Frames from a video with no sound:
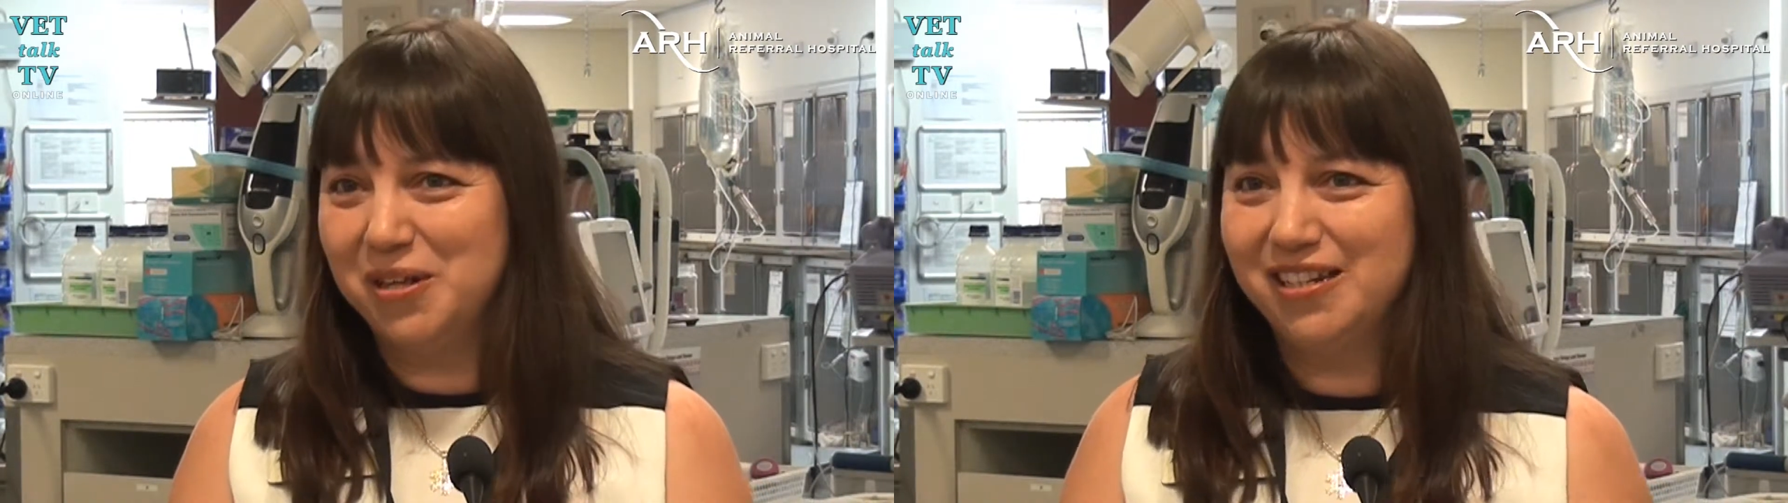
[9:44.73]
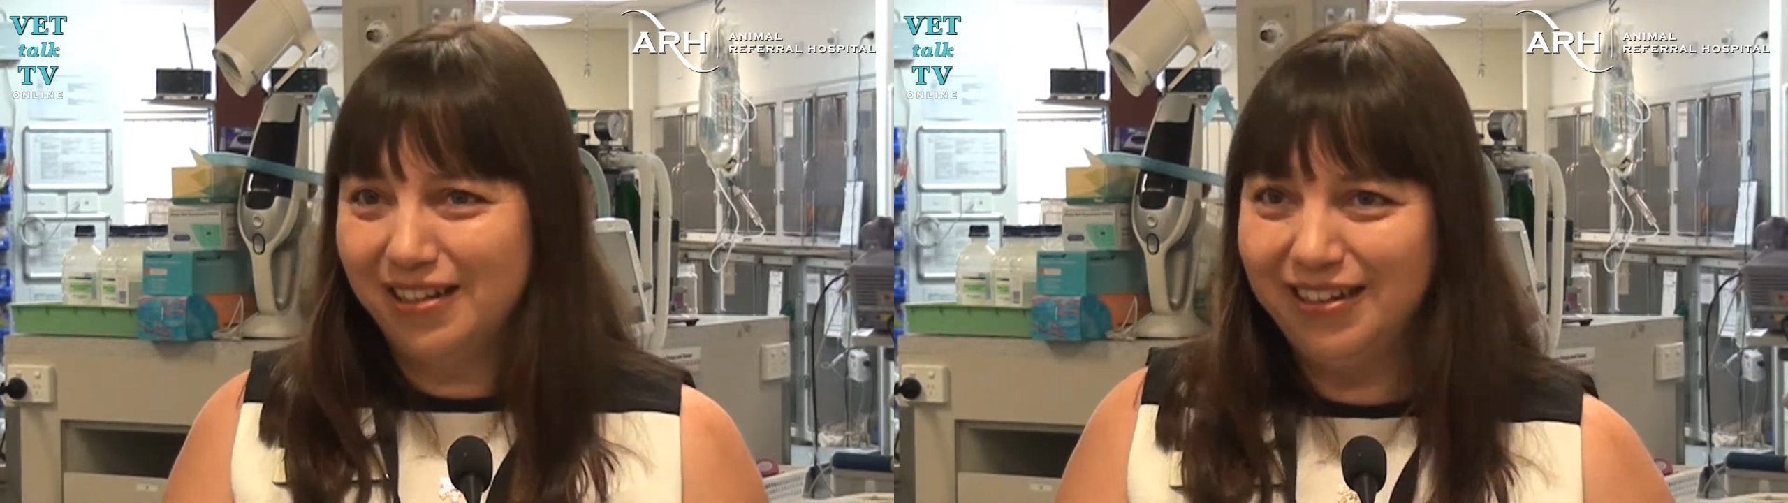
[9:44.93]

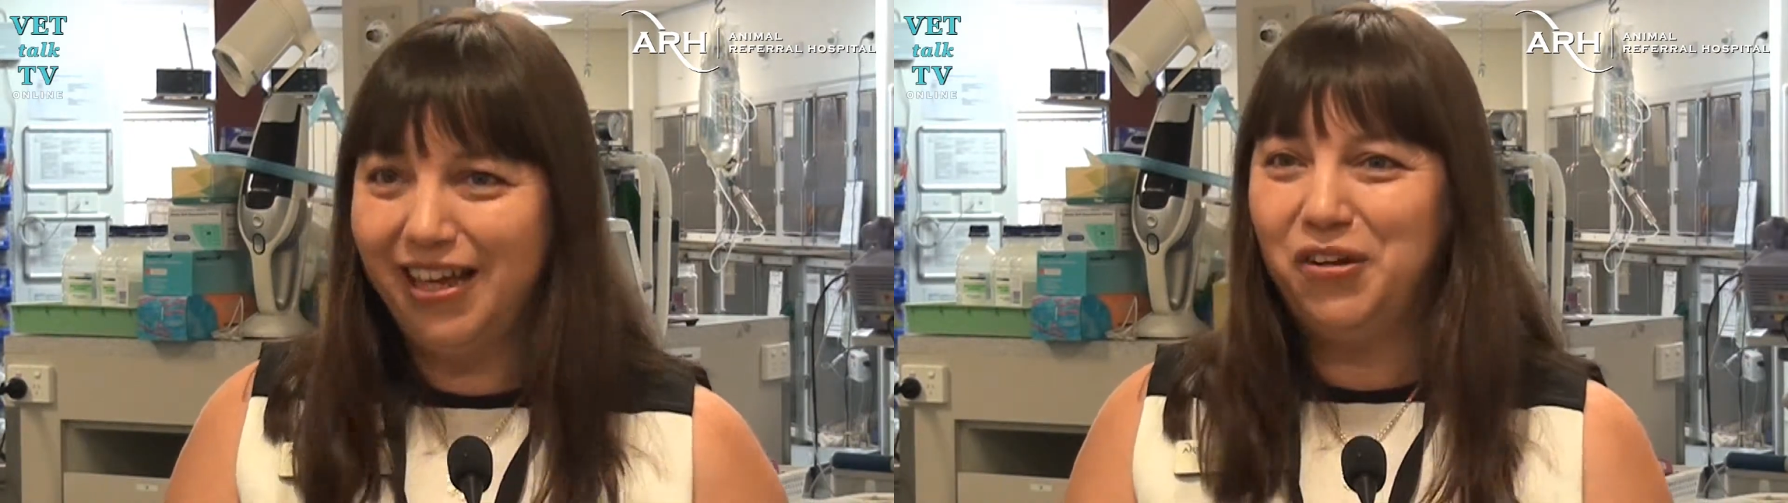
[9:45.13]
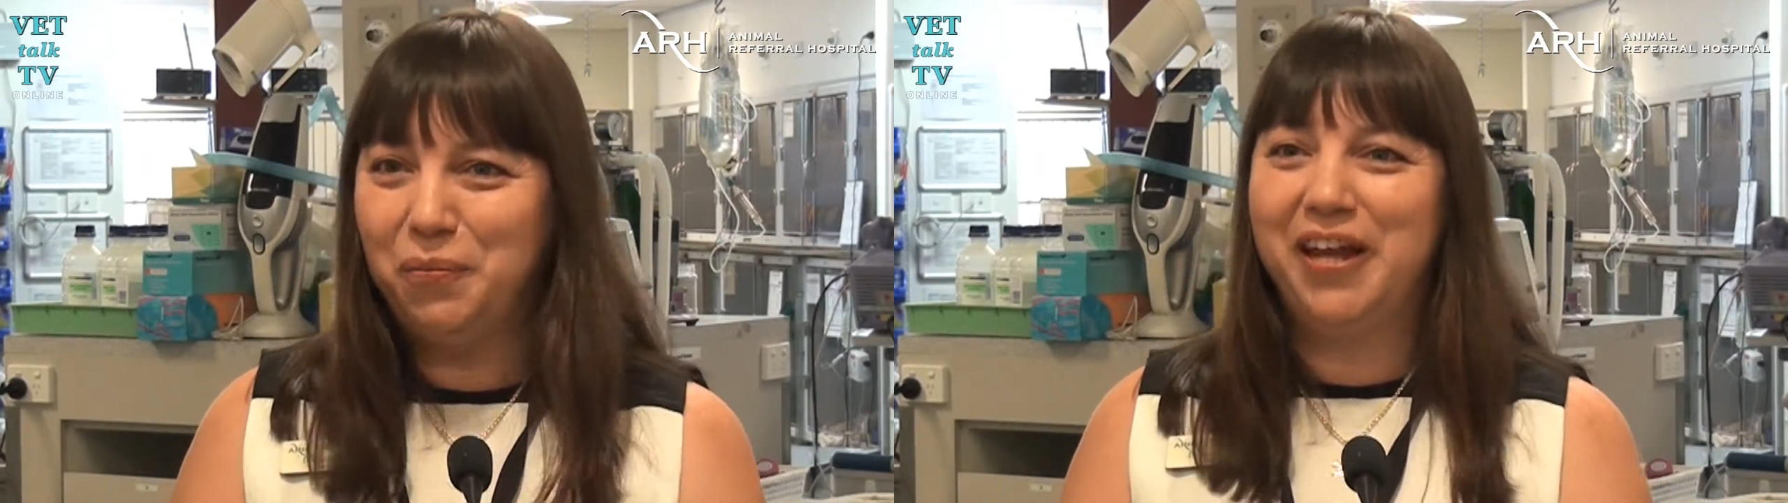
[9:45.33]
is,
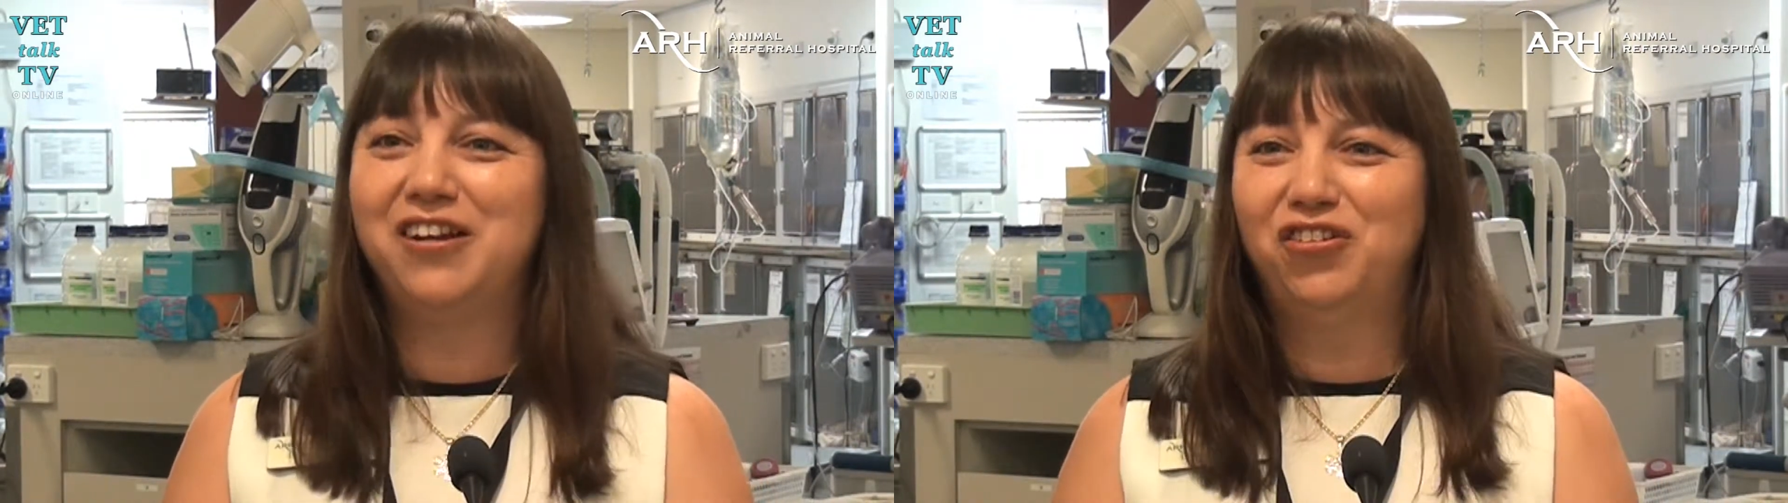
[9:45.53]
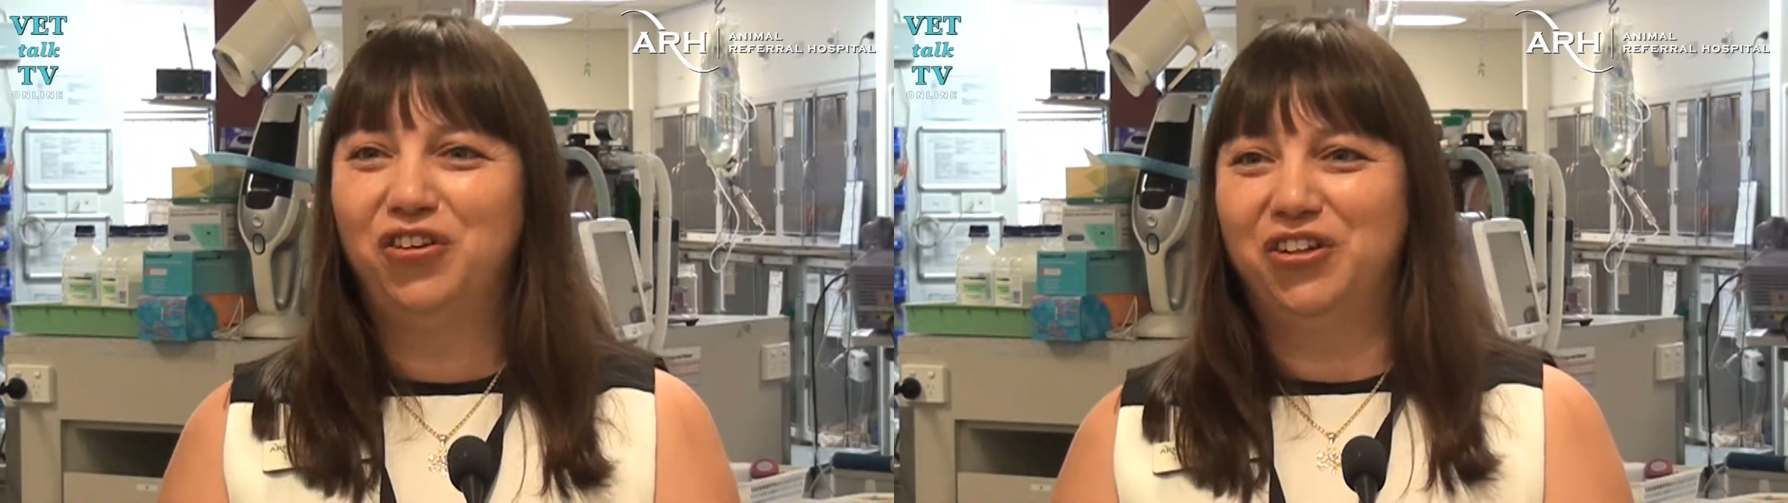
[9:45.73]
get your pet
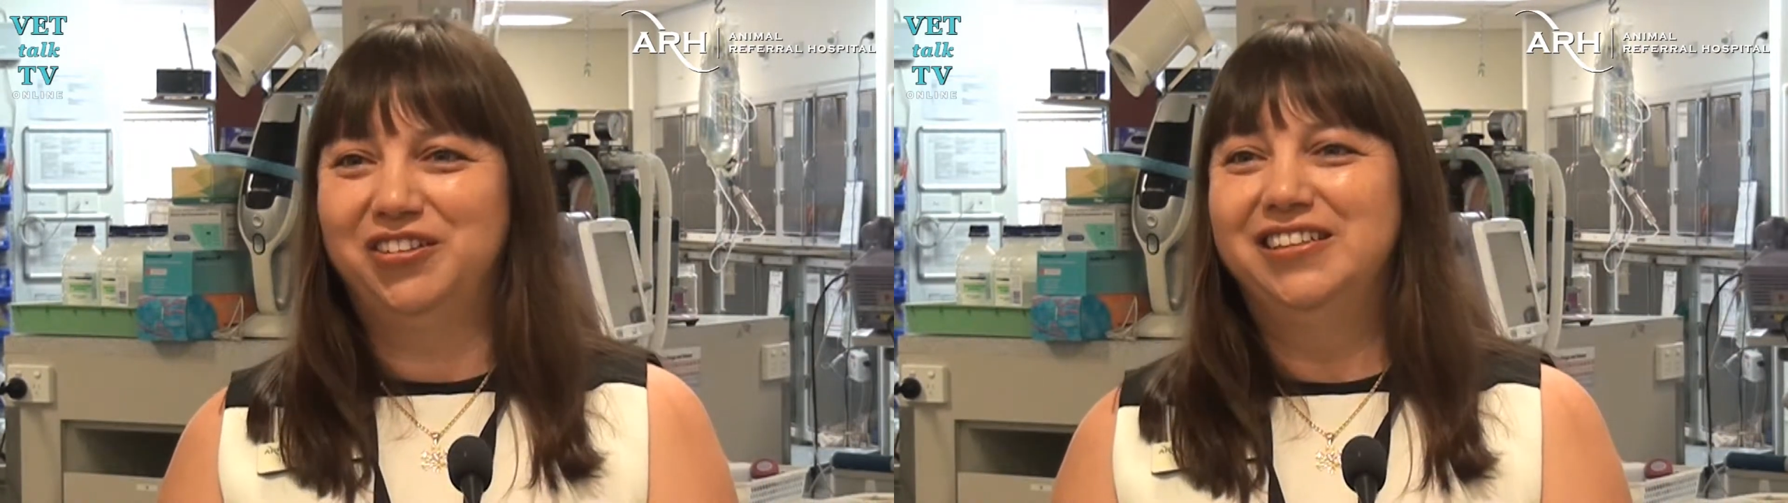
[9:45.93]
insured.